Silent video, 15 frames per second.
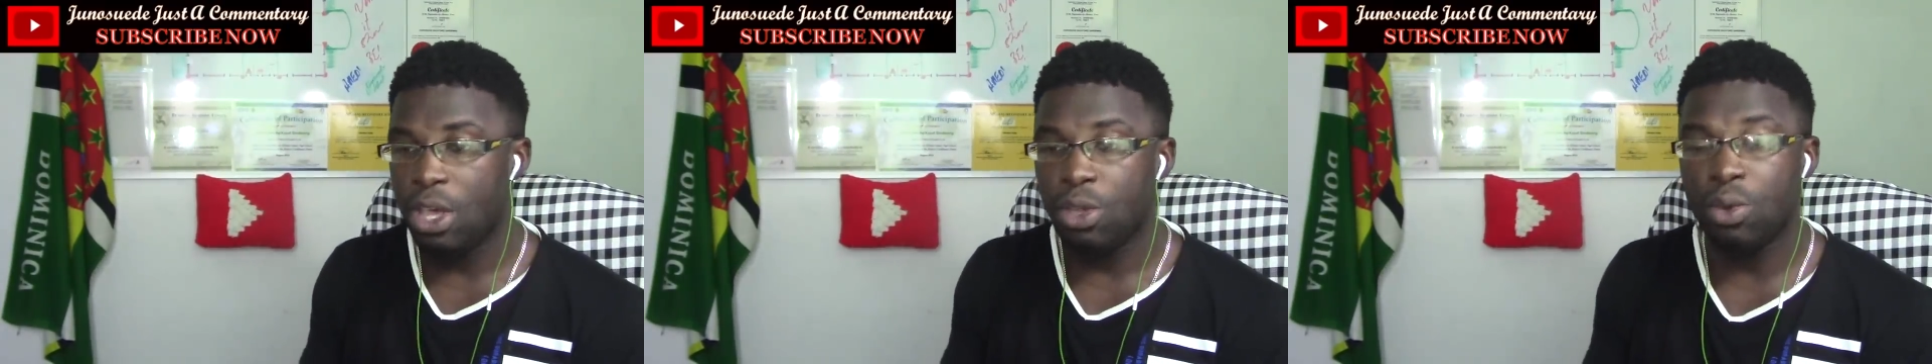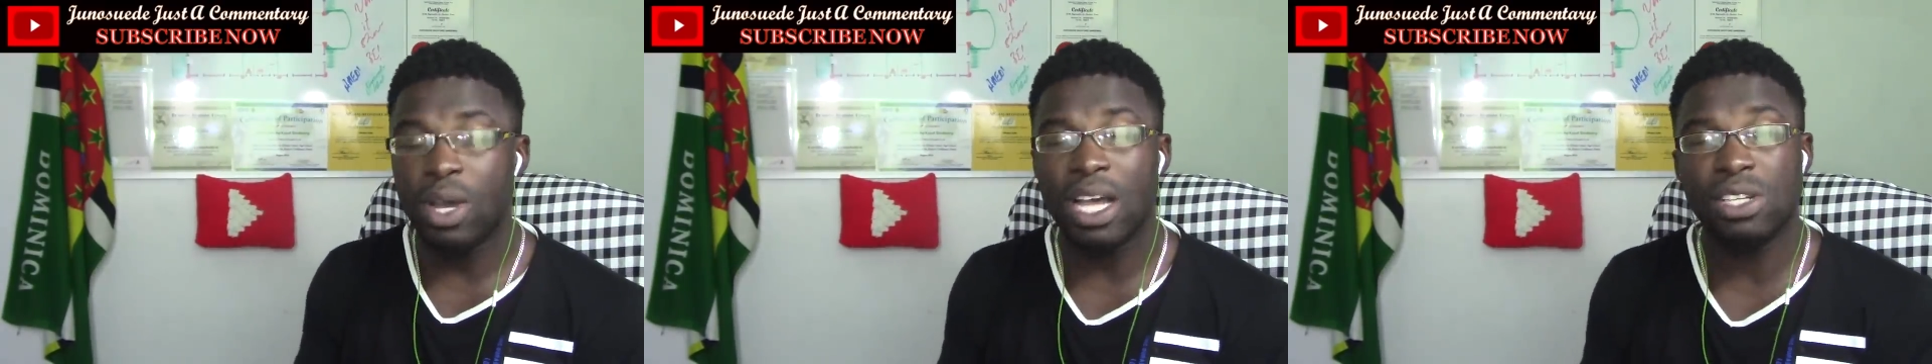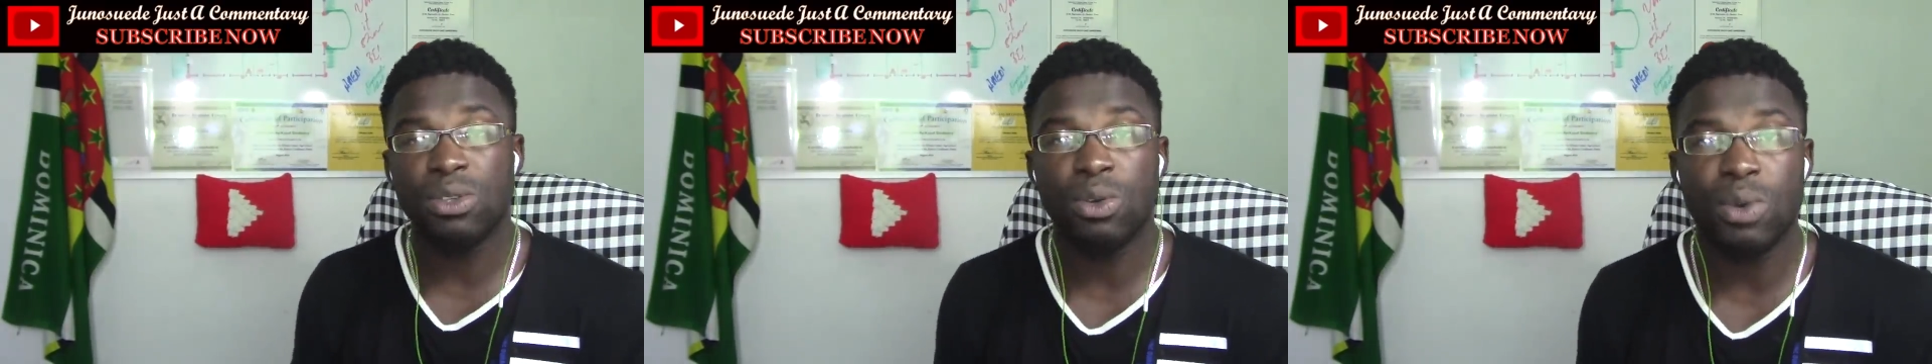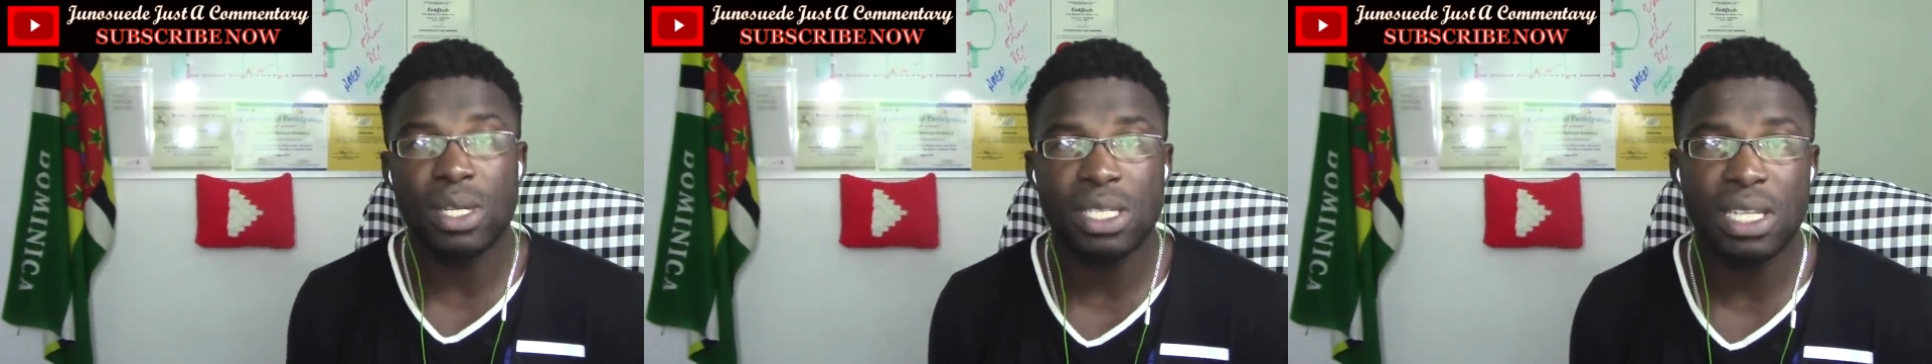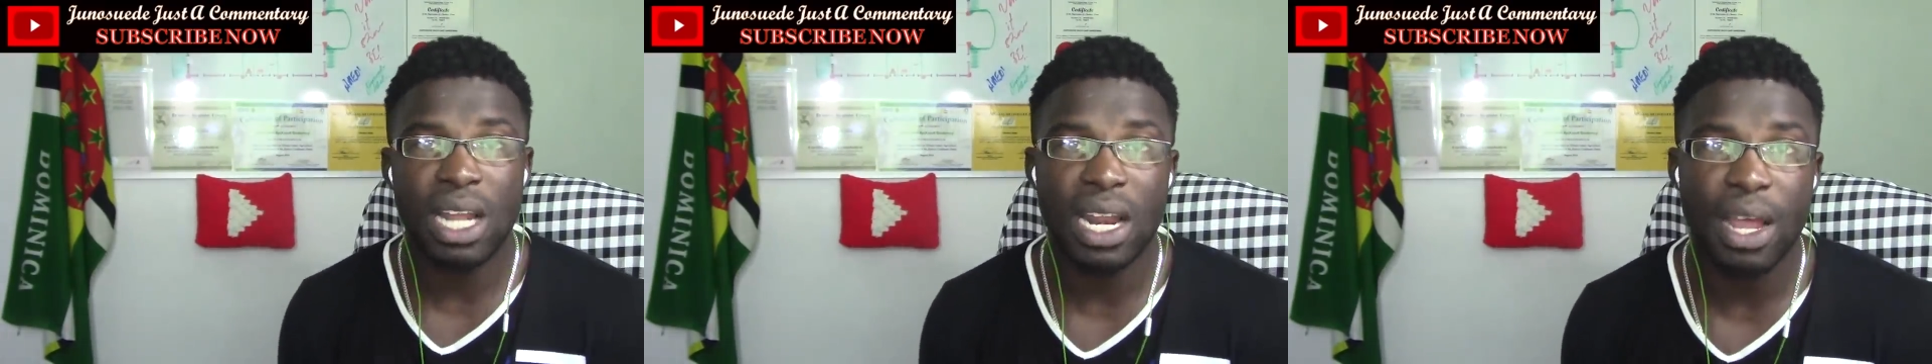you guys
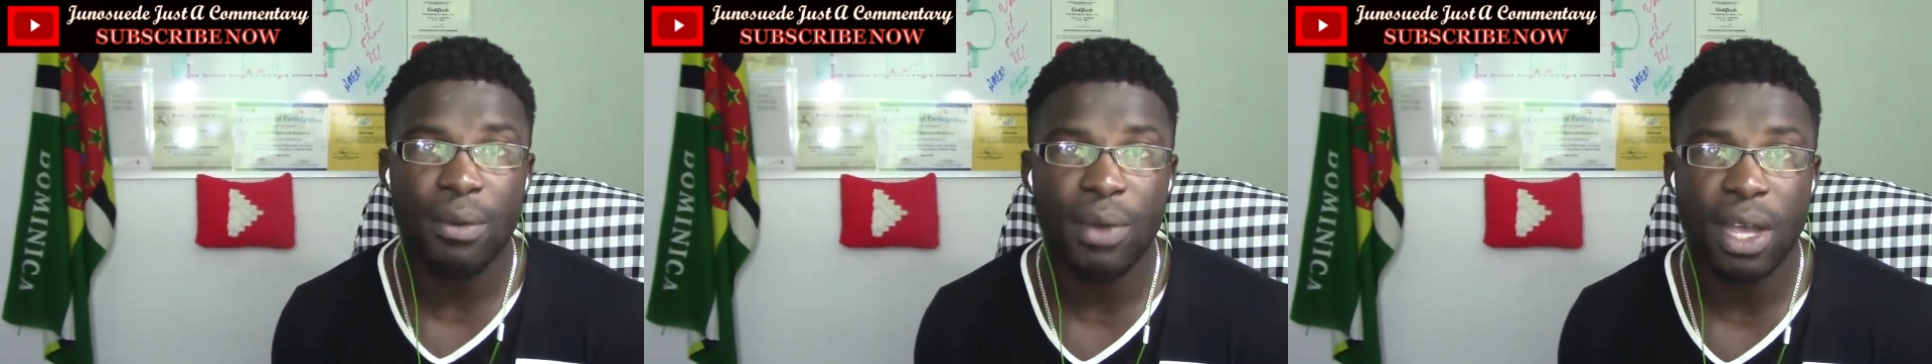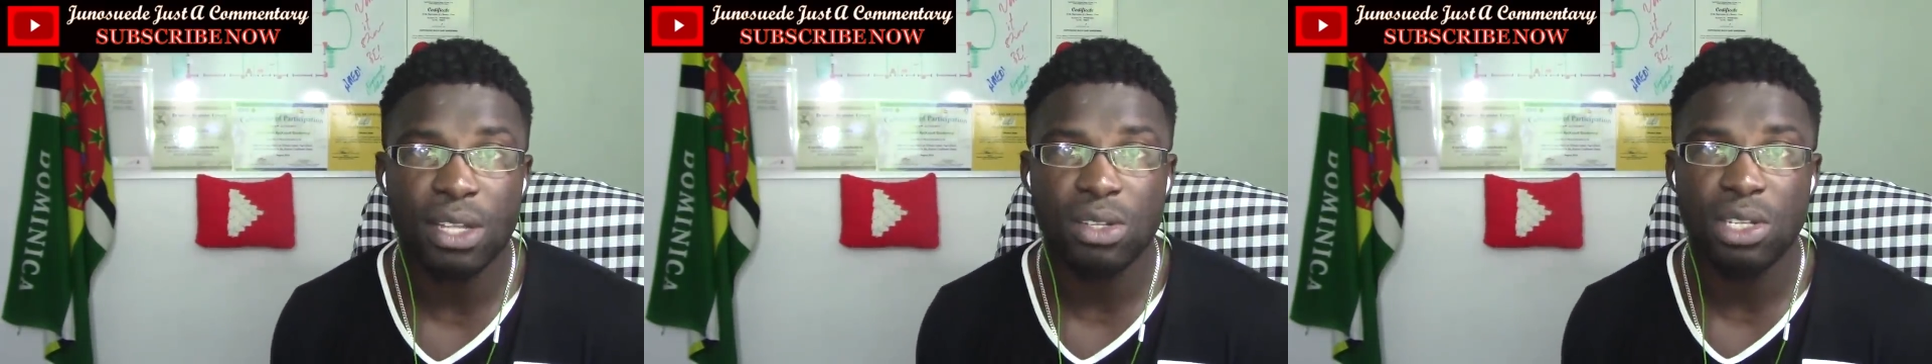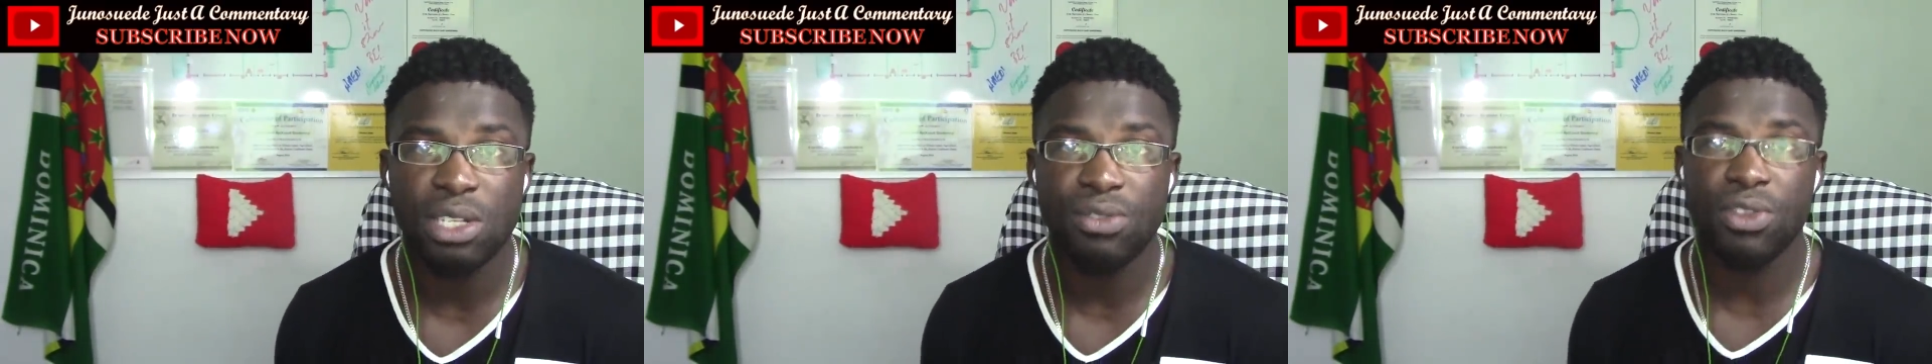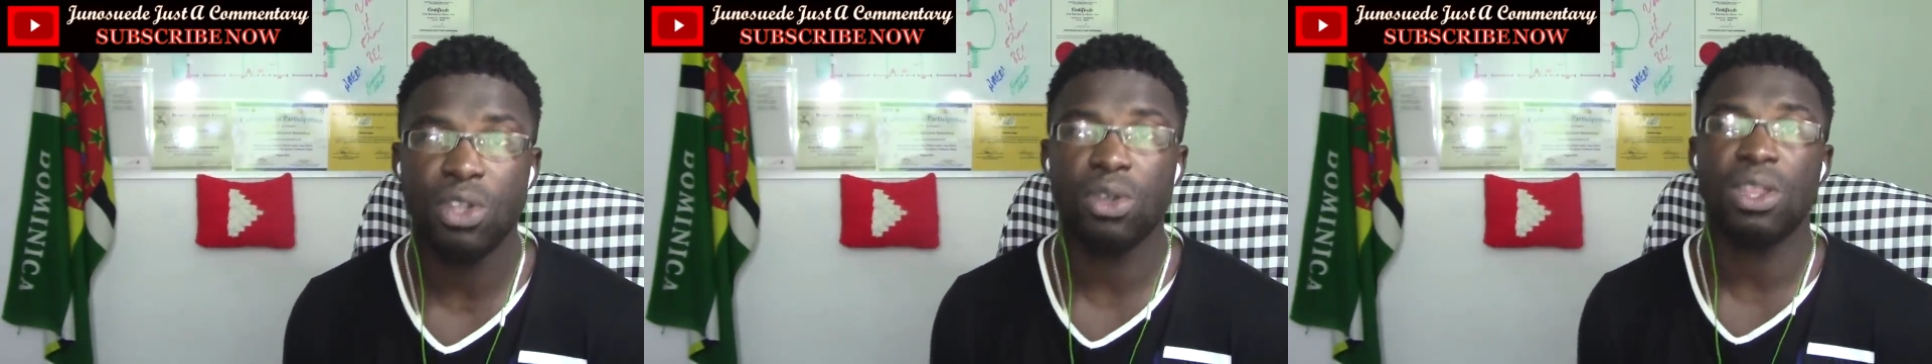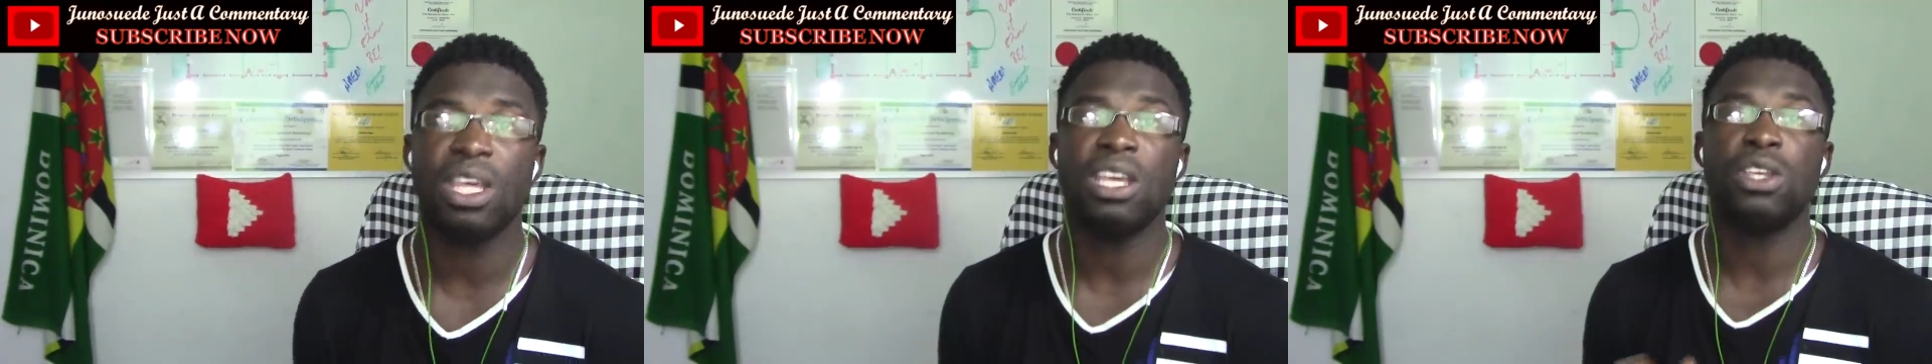requested that i react to this
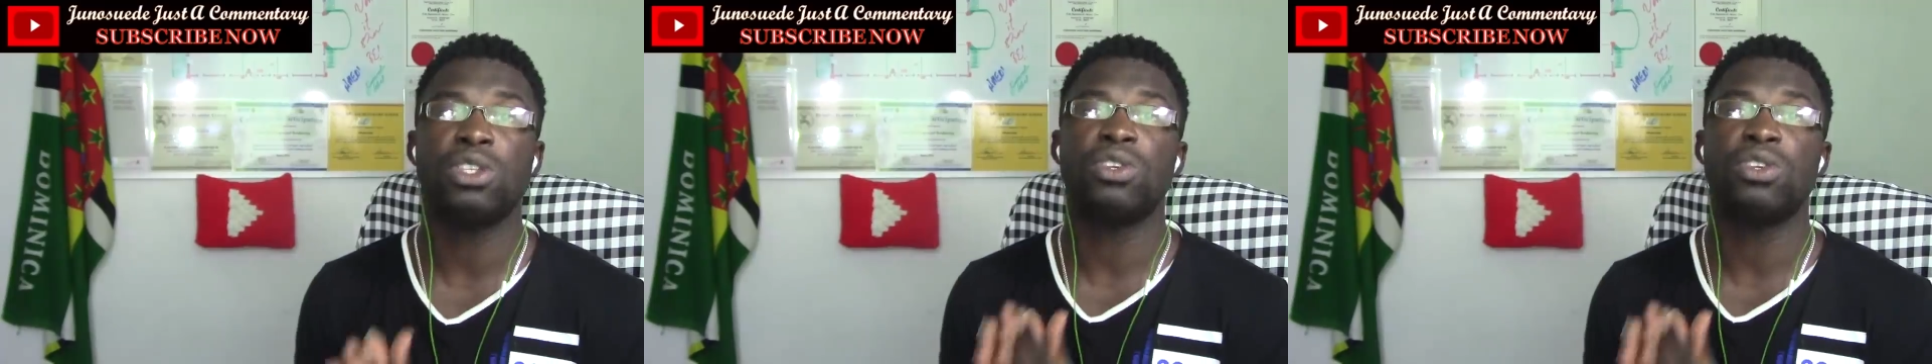video thank you